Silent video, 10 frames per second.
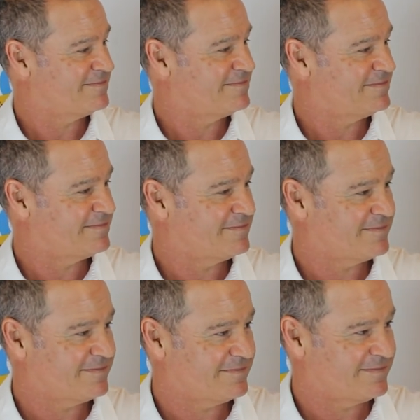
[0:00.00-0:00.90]

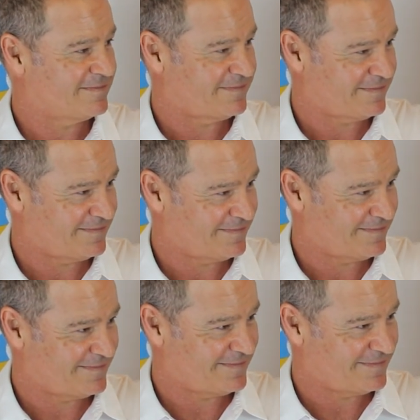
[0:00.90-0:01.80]

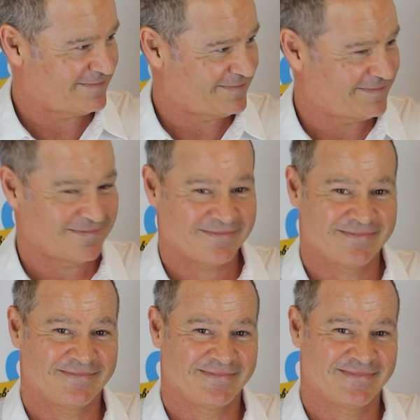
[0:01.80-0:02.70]

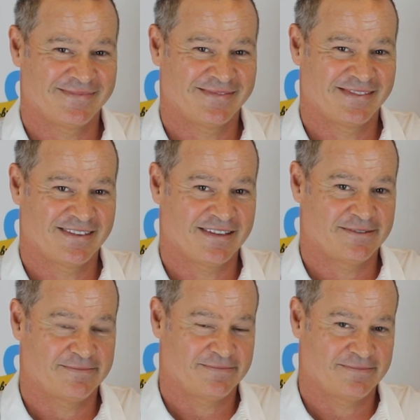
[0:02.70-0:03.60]

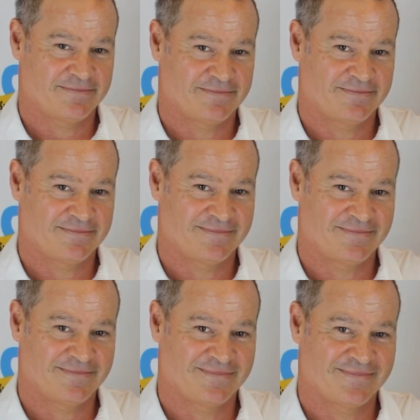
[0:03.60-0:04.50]

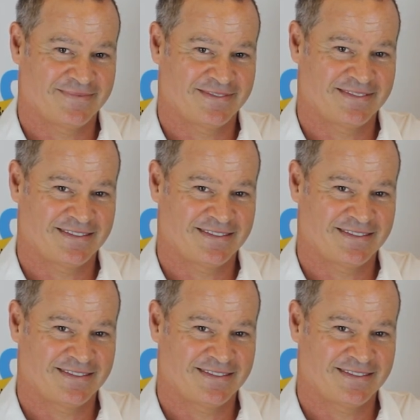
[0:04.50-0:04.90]
(not speaking)